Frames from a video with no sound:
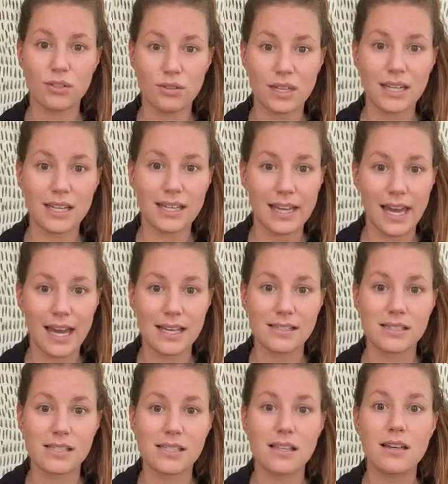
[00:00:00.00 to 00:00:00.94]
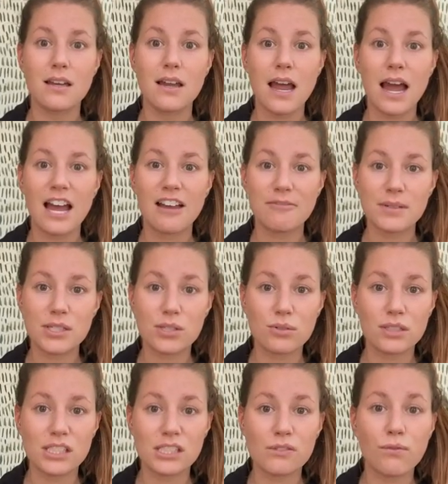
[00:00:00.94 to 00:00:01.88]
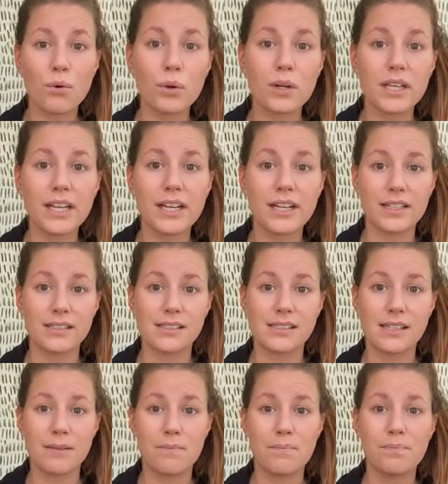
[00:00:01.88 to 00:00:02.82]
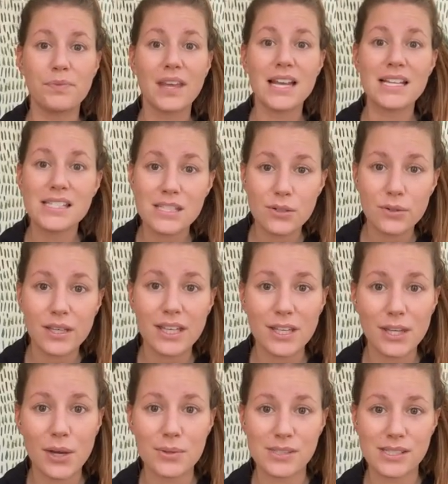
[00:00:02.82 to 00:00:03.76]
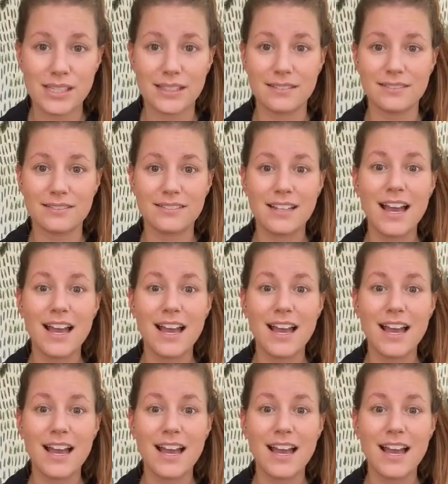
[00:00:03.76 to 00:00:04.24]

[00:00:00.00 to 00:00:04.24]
you get a yes. I've been doing this 4 years. I still get ghosted.